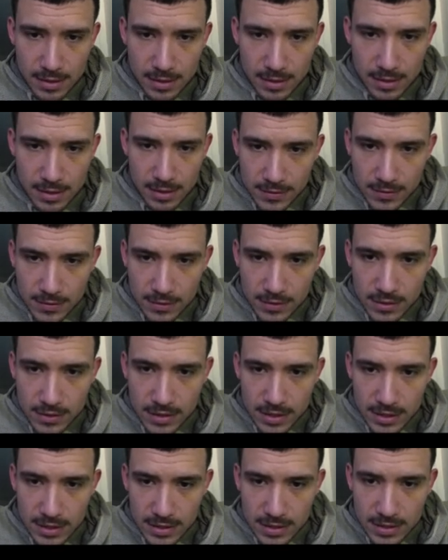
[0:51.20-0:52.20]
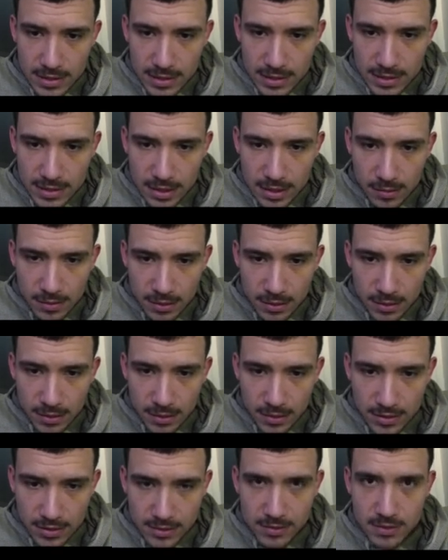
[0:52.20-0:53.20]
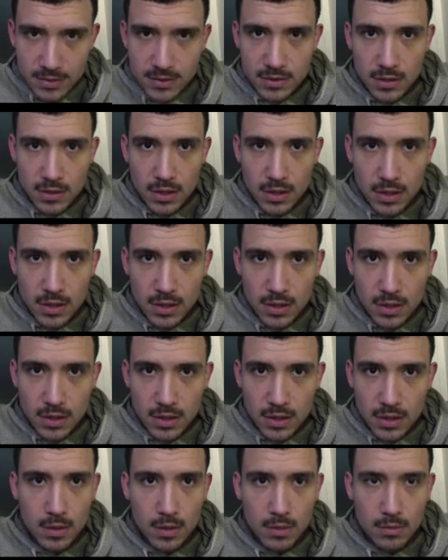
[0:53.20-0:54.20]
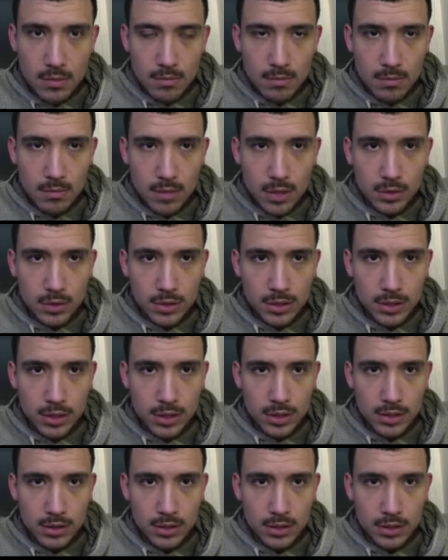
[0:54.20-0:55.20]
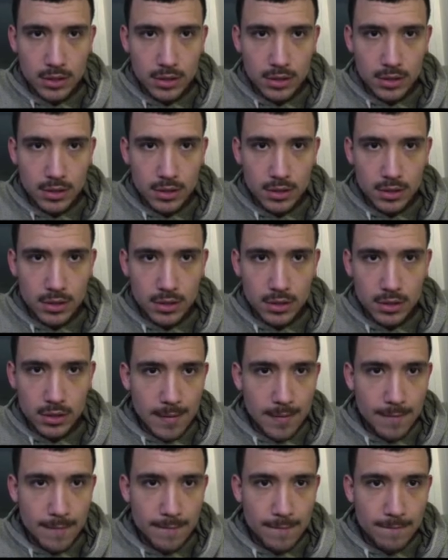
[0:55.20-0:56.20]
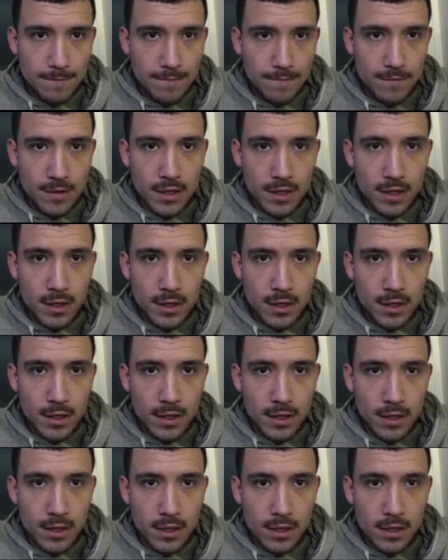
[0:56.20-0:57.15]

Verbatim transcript: As soon as he sits, I want to do this in slow motion. Video.